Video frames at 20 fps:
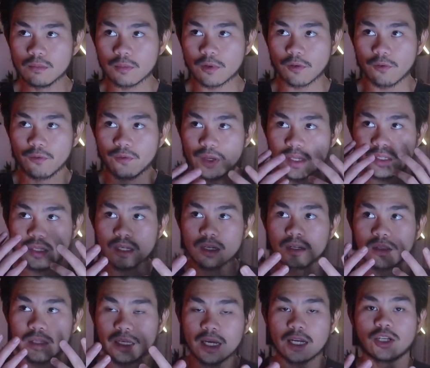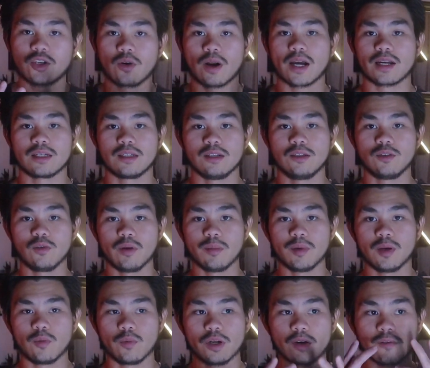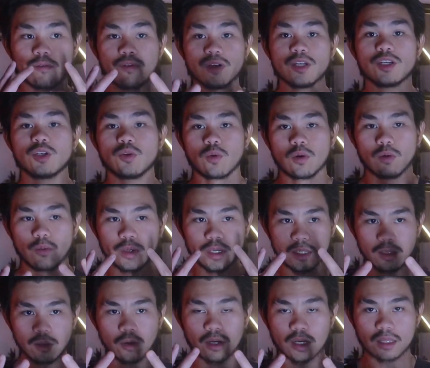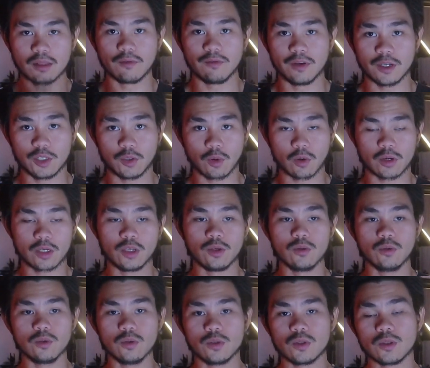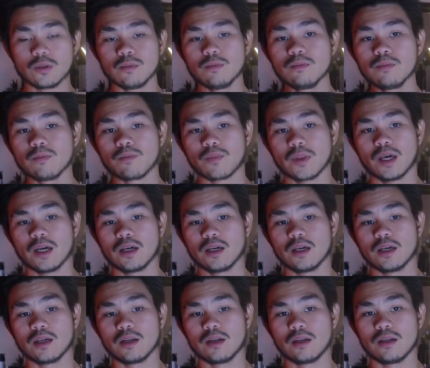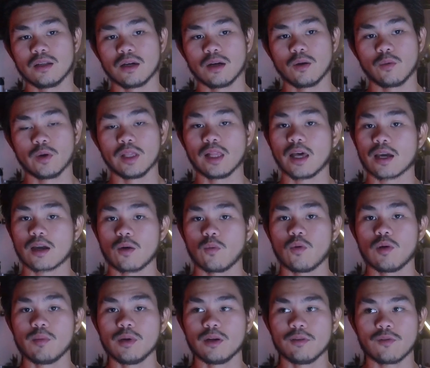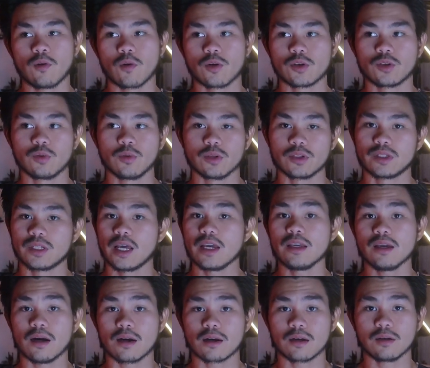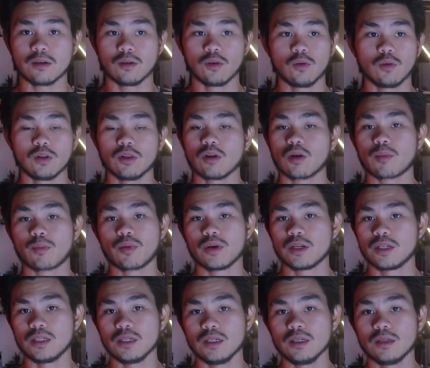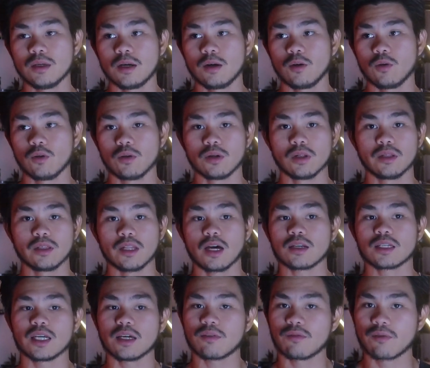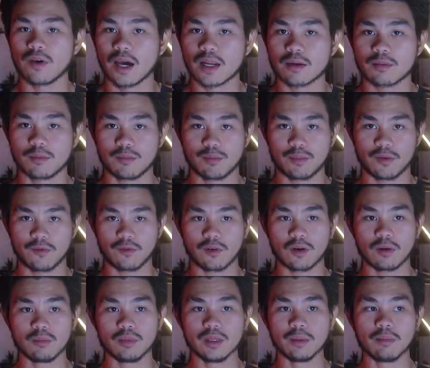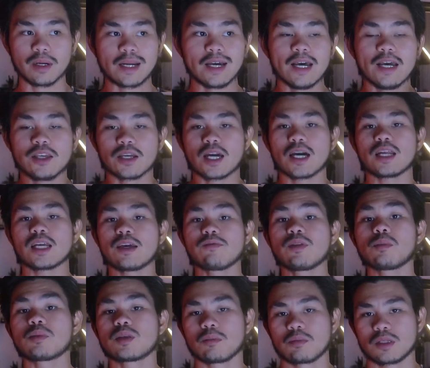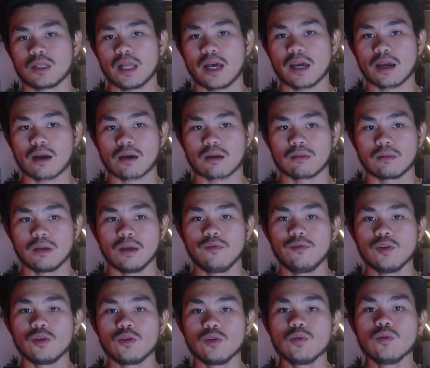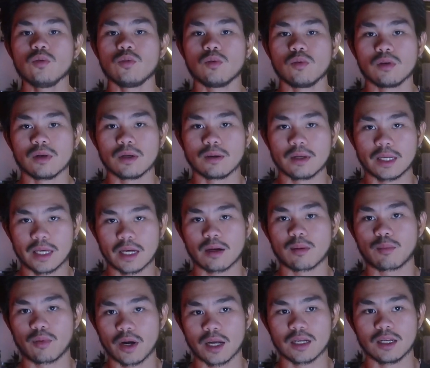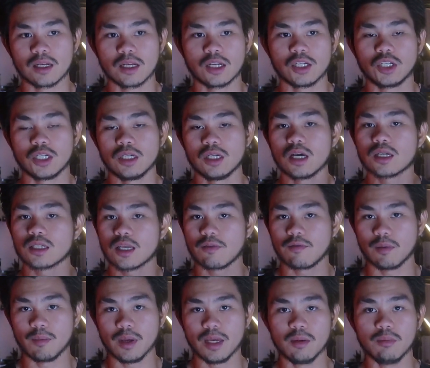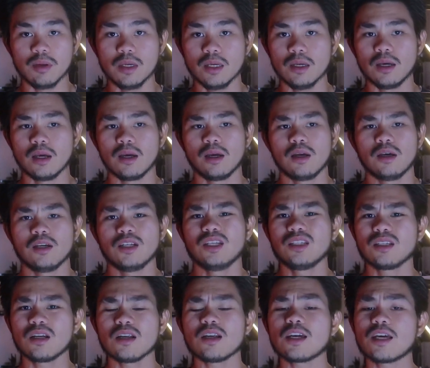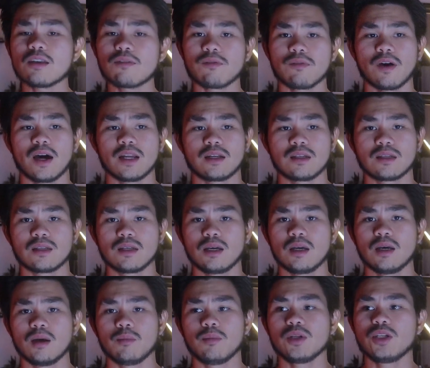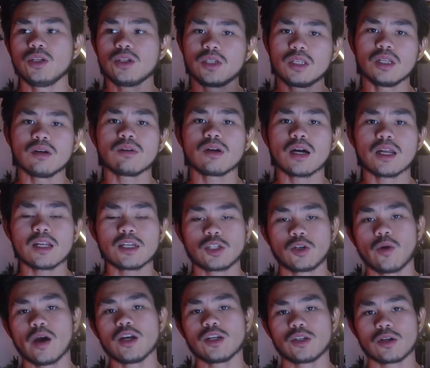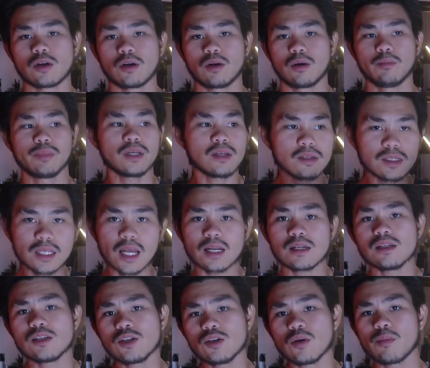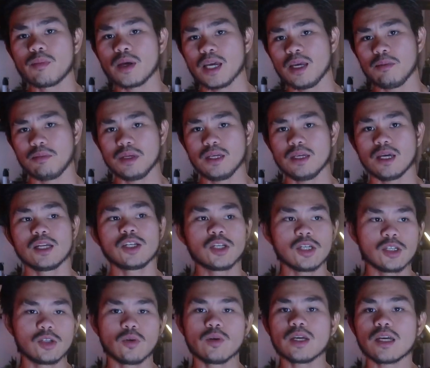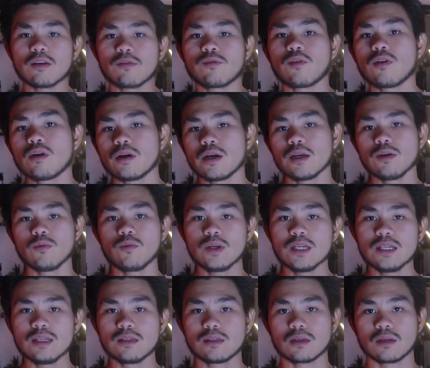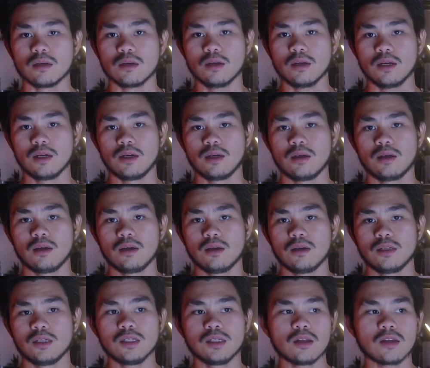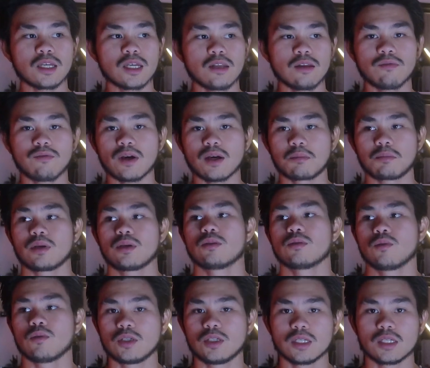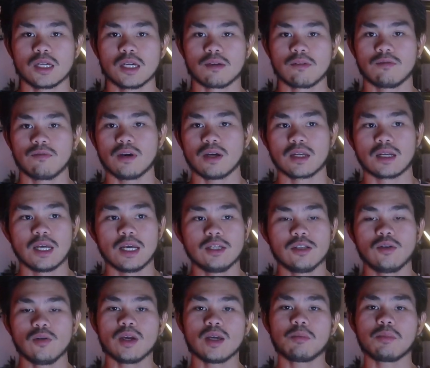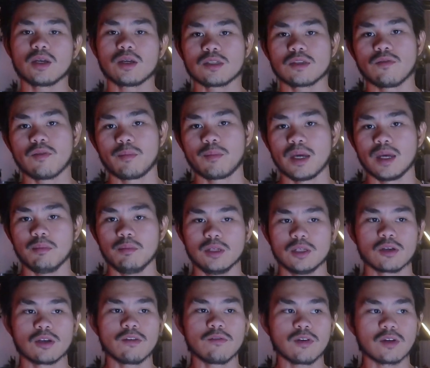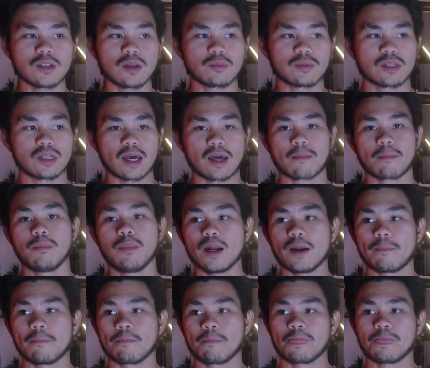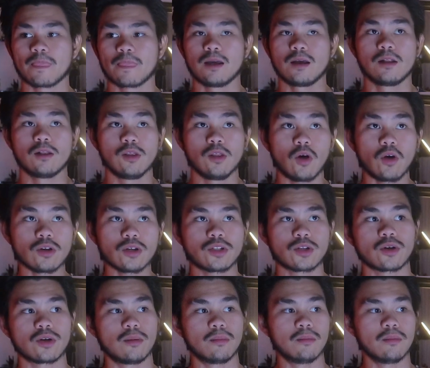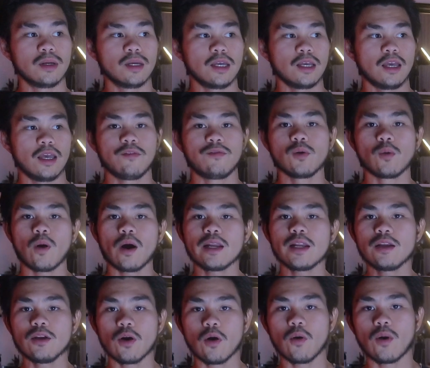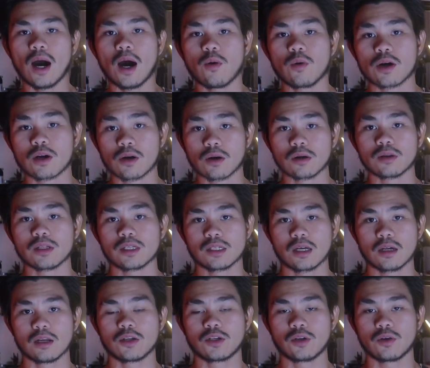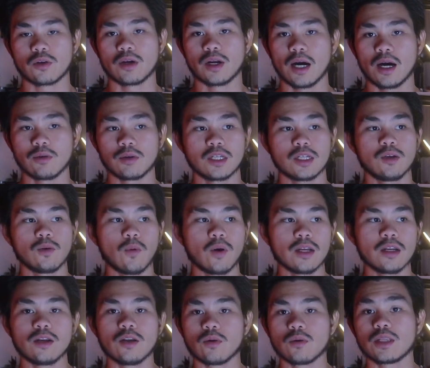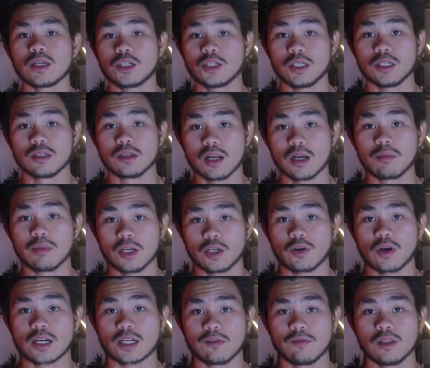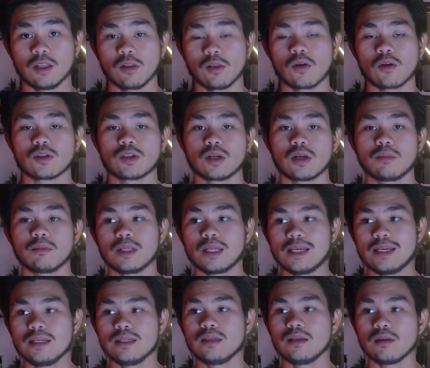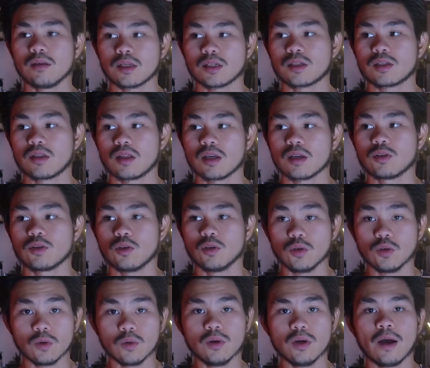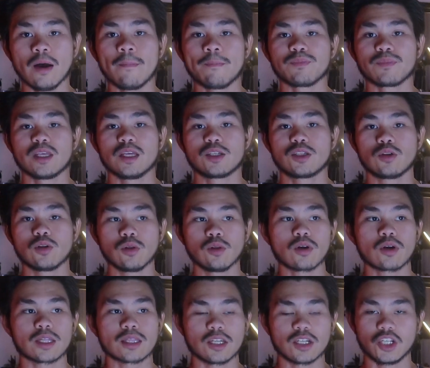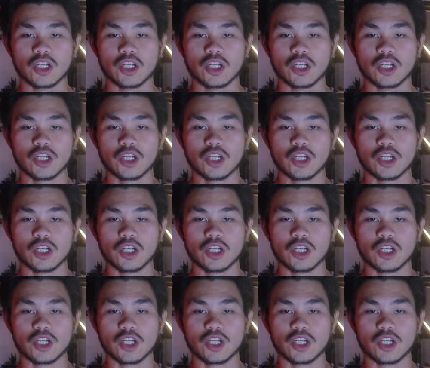physically attracted to women. We are visual. We look at the visual cues. And we like a woman, of course, who will stay young, who will look pretty, who will not get fat, preferably. But you gotta give them some slack. If you do get her pregnant and she does have a baby, she's gonna get fat. But you still gotta treasure her, because that is your baby and she's doing it for a reason. She's not getting fat because, well, she's getting fat. She's doing it because of a baby, so give her some slack. But long term, if you want to know how a girl is going to turn out and you want to know that she's going to be attractive in the long term, the easiest thing to do is to look at the